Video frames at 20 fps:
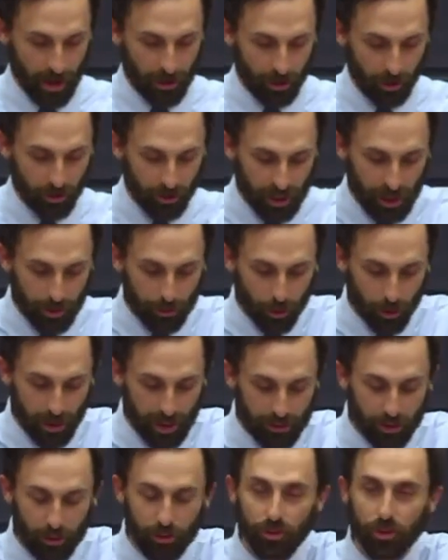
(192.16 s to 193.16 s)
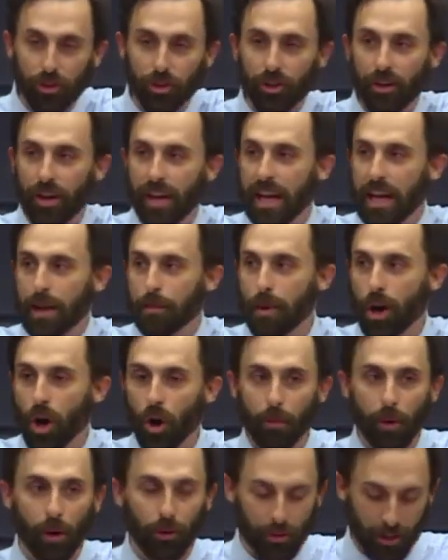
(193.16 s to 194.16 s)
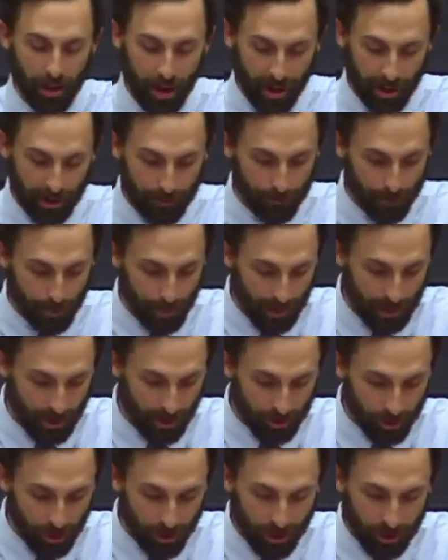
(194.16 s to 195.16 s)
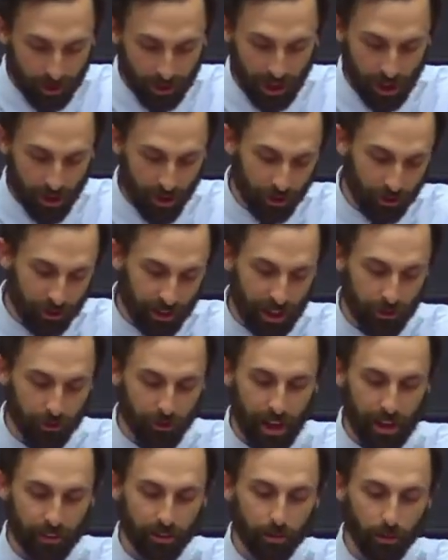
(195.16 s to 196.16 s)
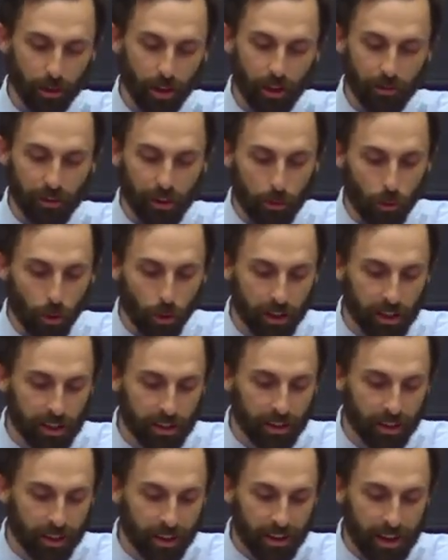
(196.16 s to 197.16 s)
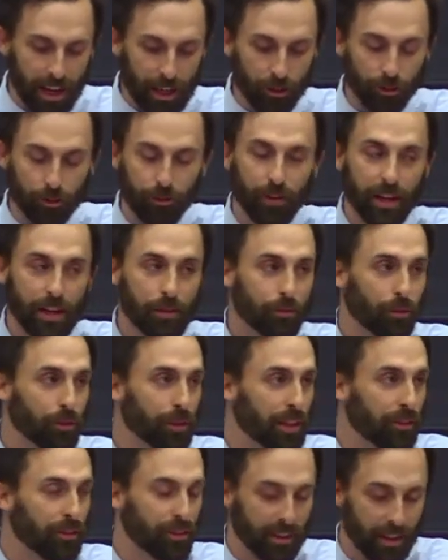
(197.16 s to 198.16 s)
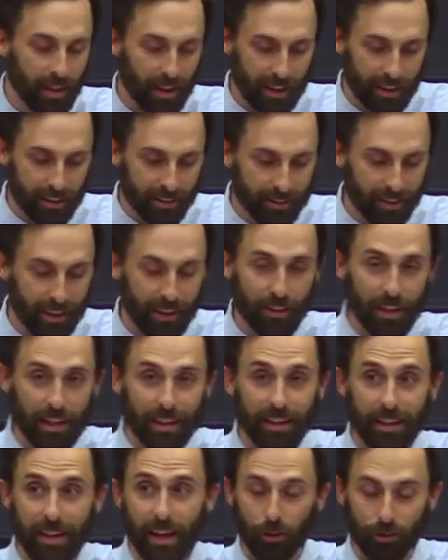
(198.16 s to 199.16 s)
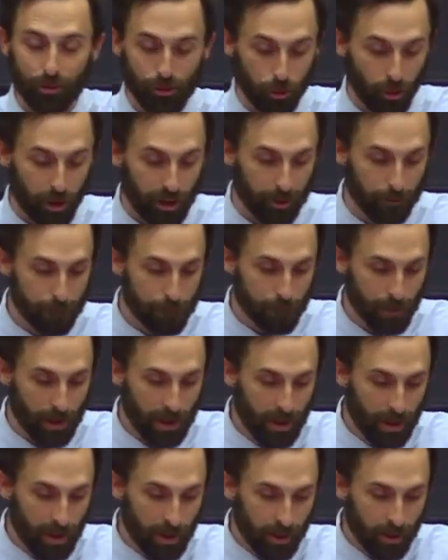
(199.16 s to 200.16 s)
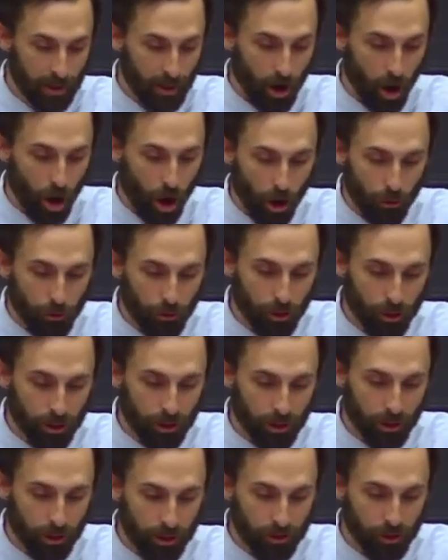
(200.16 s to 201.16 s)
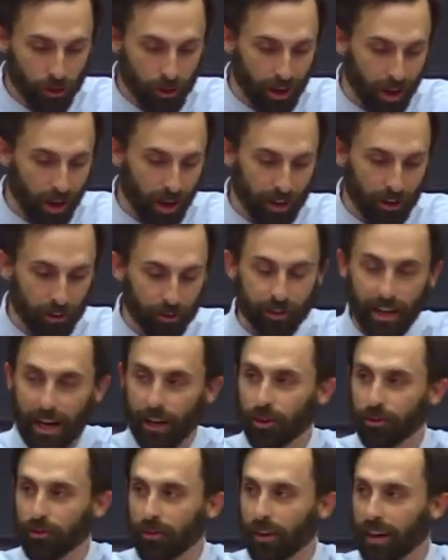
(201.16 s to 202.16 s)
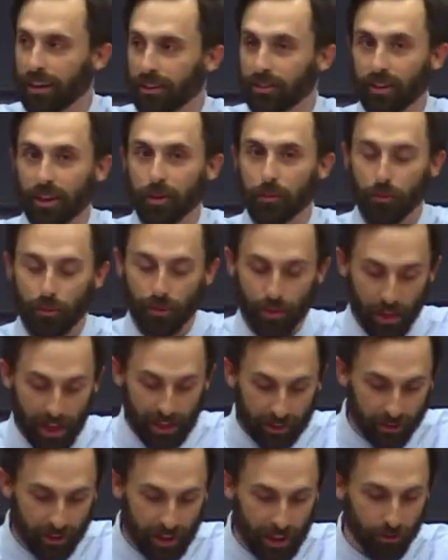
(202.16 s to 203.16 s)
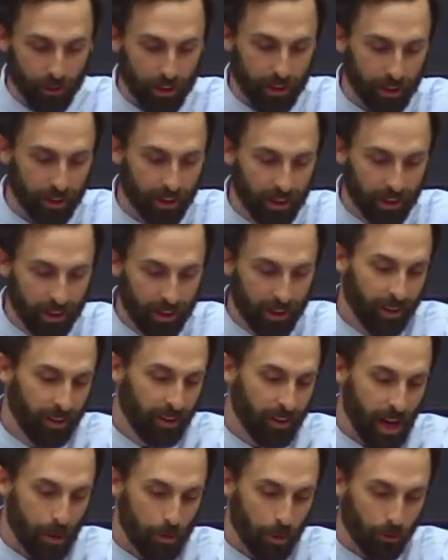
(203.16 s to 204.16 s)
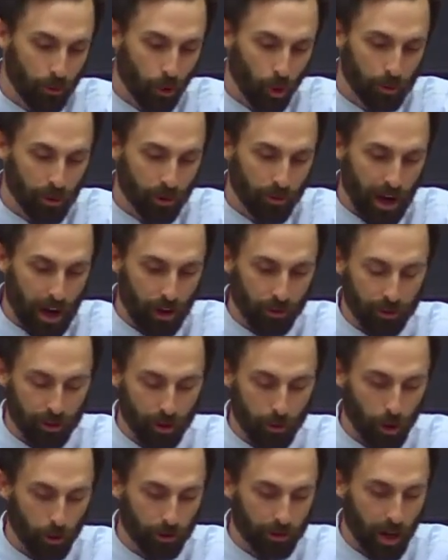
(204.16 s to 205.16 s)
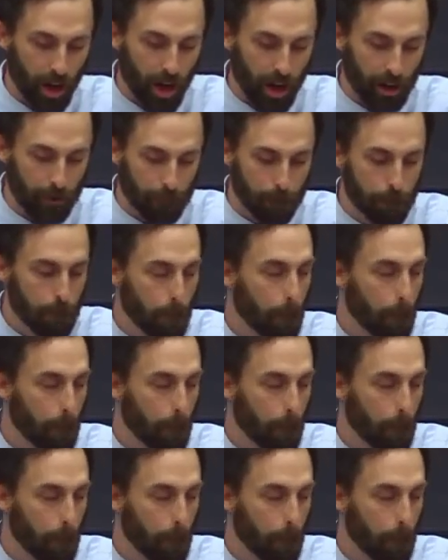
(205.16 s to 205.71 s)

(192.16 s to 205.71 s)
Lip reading: to sing praises to your name, O Most High, to declare your steadfast love in the morning and your faithfulness at night." And then elsewhere, "Offer to God a sacrifice of thanksgiving and perform your vows to the Most High."